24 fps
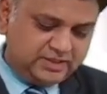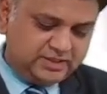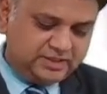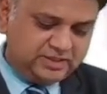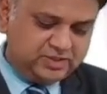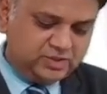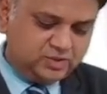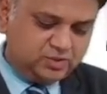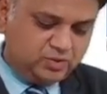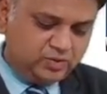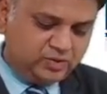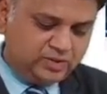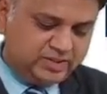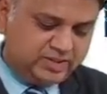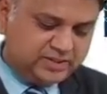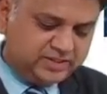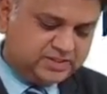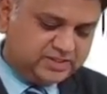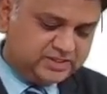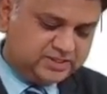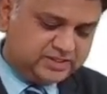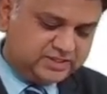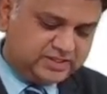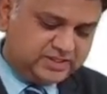is
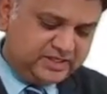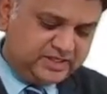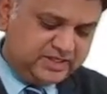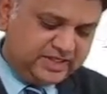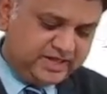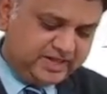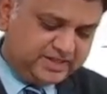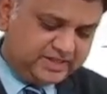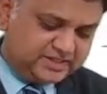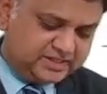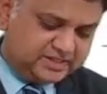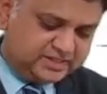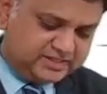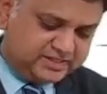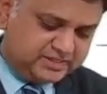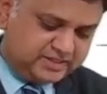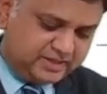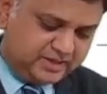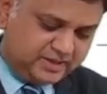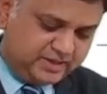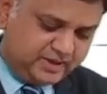216 lakhs